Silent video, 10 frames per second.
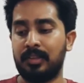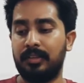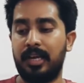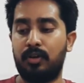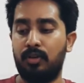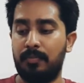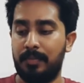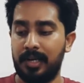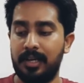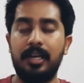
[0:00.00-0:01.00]
there could
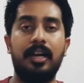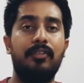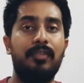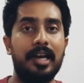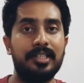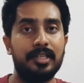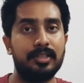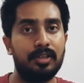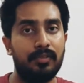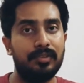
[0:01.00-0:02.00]
be
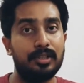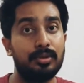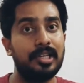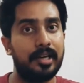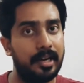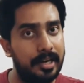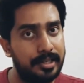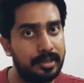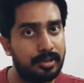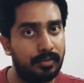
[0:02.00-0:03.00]
reflections of the social
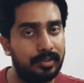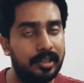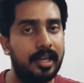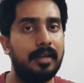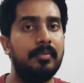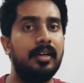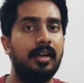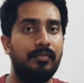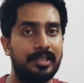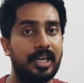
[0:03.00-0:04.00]
conditions of the time
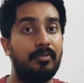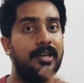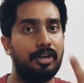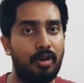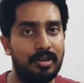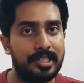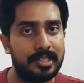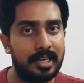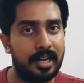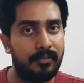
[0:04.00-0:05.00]
which have been
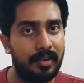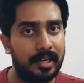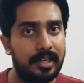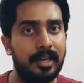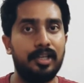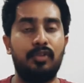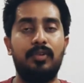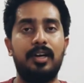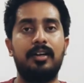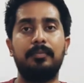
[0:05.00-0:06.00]
unconsciously reflected in the
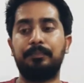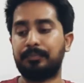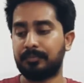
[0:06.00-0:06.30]
work,